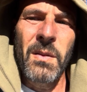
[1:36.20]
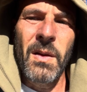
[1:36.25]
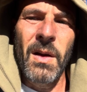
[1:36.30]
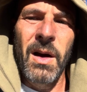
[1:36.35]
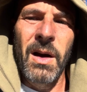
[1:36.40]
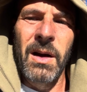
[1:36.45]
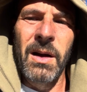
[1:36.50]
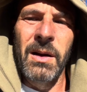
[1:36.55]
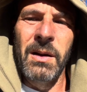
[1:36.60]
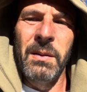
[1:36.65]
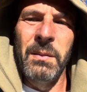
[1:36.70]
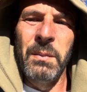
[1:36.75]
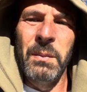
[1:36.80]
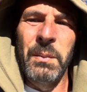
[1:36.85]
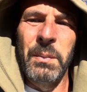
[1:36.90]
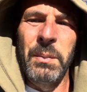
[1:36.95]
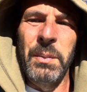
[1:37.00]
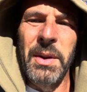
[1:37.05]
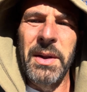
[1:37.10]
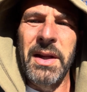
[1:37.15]

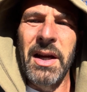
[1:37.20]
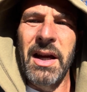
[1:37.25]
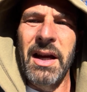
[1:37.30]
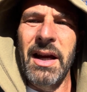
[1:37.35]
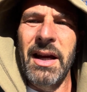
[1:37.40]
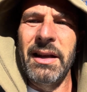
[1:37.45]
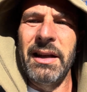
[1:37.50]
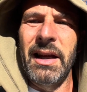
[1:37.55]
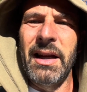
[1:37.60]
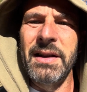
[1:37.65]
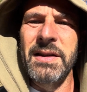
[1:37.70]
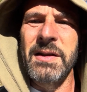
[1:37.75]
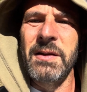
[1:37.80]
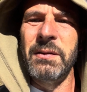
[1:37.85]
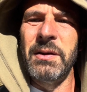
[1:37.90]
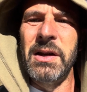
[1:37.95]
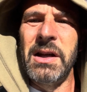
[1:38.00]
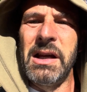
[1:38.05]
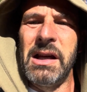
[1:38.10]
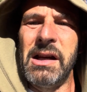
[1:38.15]
But they had less of
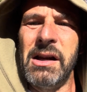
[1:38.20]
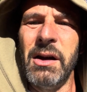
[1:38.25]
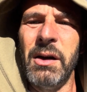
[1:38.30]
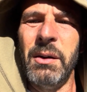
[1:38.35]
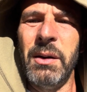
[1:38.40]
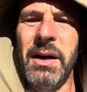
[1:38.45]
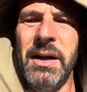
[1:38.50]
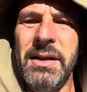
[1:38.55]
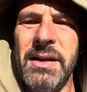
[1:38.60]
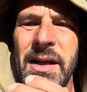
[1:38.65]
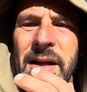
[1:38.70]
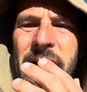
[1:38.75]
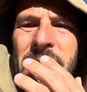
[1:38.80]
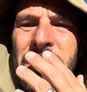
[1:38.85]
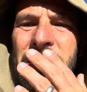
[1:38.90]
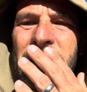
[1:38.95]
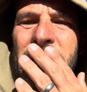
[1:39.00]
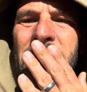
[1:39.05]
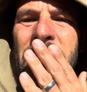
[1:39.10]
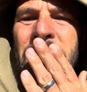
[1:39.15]
an ego
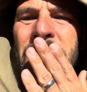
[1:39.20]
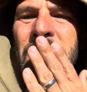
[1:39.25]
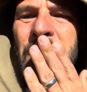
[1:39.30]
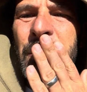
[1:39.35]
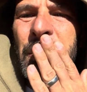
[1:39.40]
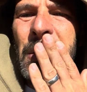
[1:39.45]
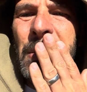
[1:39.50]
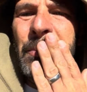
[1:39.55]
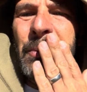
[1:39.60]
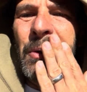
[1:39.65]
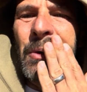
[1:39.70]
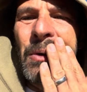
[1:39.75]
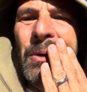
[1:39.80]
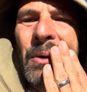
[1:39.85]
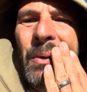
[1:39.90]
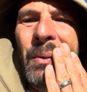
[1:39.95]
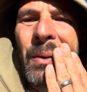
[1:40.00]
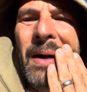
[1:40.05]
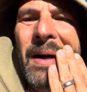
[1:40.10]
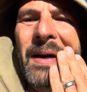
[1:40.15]
identity as the people in
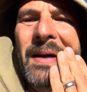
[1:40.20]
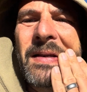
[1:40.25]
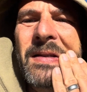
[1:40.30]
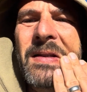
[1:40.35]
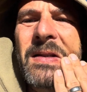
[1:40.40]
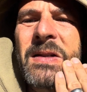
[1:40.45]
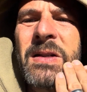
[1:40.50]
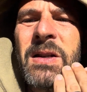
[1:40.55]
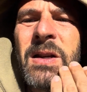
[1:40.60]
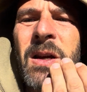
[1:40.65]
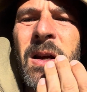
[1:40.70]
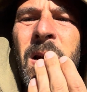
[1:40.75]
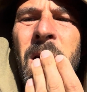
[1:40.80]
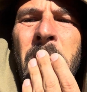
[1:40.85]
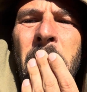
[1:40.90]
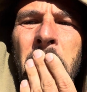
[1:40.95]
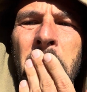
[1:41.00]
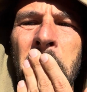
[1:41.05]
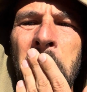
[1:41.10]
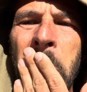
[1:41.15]
the West.
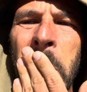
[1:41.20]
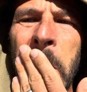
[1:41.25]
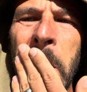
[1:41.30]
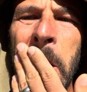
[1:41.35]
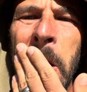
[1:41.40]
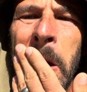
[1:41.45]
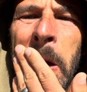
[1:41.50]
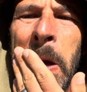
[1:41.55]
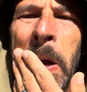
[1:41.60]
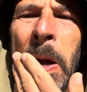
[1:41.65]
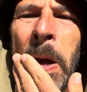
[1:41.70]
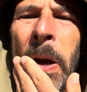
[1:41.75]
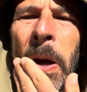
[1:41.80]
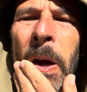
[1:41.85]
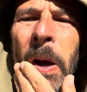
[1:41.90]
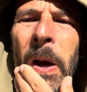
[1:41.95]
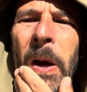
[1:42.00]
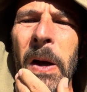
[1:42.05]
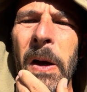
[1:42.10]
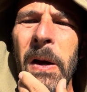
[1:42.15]

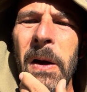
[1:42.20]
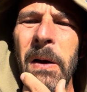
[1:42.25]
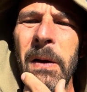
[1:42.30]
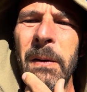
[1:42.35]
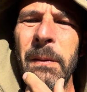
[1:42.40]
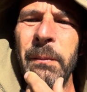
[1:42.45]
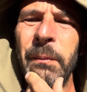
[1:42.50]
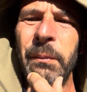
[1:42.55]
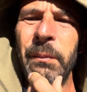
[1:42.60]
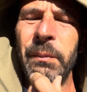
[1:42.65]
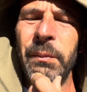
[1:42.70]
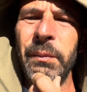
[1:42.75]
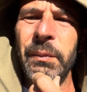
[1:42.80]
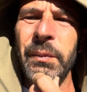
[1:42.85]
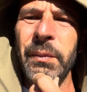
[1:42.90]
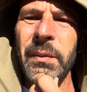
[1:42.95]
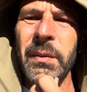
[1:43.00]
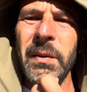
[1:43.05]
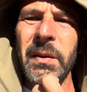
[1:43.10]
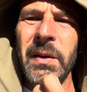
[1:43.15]
And
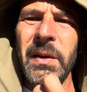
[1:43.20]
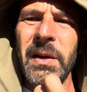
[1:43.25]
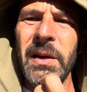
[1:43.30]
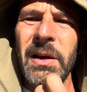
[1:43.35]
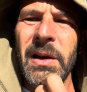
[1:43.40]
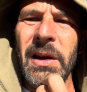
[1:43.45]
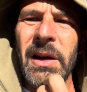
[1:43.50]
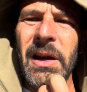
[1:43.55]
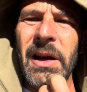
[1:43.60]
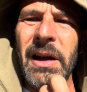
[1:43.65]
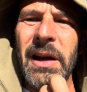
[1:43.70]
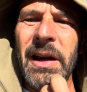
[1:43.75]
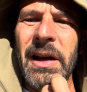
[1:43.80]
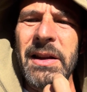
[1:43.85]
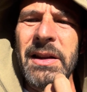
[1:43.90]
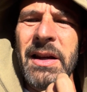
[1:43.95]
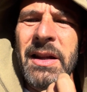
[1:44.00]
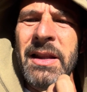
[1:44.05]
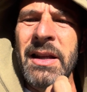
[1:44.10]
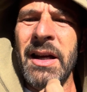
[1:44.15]

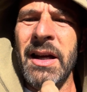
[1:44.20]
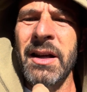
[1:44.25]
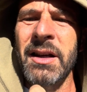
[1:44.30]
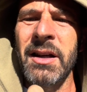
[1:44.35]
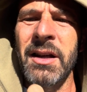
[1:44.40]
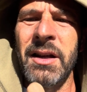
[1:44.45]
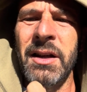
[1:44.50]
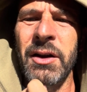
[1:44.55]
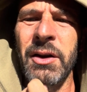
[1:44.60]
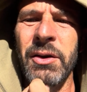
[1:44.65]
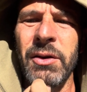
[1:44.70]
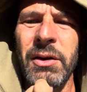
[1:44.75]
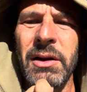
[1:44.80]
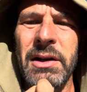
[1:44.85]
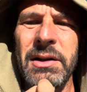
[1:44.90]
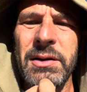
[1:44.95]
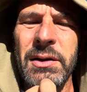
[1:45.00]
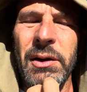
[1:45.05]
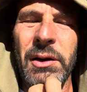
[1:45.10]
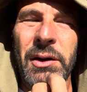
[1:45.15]
then that kind of
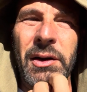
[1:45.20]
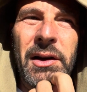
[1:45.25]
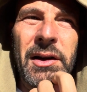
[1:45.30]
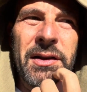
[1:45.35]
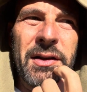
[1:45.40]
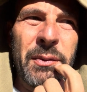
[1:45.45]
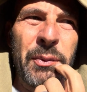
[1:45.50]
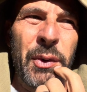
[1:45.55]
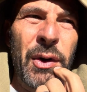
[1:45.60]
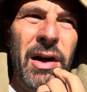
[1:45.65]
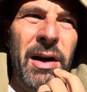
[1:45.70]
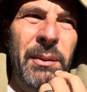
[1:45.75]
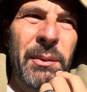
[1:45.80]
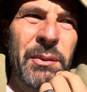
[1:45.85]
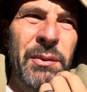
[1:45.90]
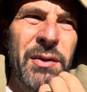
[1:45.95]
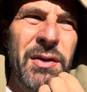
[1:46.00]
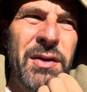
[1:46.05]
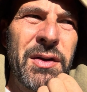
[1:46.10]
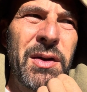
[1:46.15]
creates all kinds of
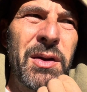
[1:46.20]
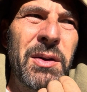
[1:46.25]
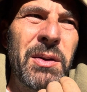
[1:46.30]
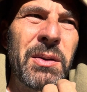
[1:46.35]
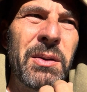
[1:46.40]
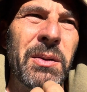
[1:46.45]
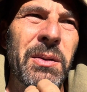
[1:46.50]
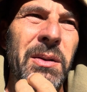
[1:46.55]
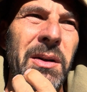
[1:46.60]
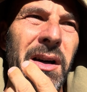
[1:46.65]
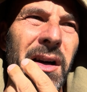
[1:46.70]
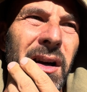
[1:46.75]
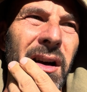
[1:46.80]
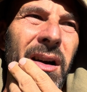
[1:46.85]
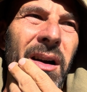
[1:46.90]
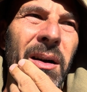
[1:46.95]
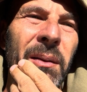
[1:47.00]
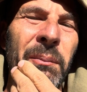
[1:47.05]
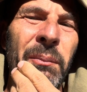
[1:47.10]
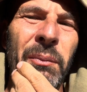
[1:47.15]
problems too.
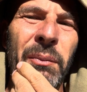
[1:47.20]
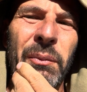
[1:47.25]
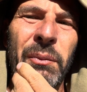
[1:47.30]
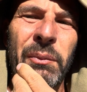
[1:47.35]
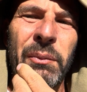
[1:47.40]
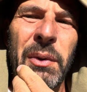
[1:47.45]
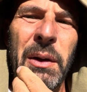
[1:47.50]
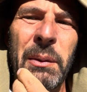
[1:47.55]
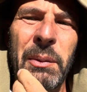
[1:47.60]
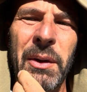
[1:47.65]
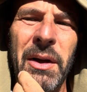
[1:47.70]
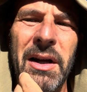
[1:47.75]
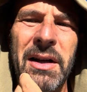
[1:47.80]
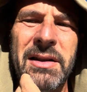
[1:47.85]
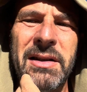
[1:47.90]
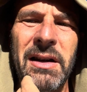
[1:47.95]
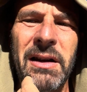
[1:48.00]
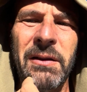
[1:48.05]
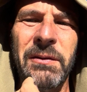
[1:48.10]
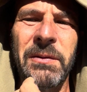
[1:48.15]
People
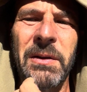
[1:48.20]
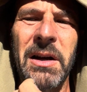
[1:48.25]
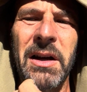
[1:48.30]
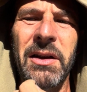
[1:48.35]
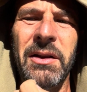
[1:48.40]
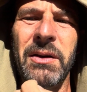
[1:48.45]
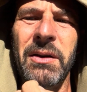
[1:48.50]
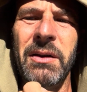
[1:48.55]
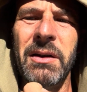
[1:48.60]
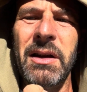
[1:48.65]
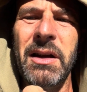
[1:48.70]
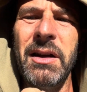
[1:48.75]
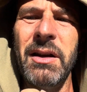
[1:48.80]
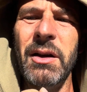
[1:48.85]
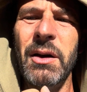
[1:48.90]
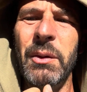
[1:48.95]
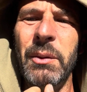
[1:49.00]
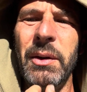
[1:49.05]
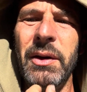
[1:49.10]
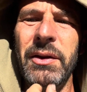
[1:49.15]
identify their
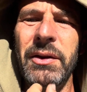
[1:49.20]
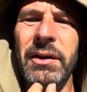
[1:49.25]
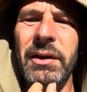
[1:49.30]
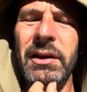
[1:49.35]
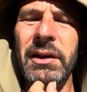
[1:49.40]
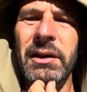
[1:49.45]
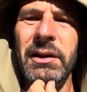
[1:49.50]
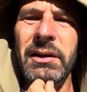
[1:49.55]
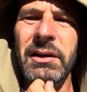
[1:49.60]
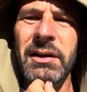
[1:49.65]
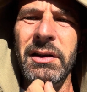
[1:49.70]
ego with it.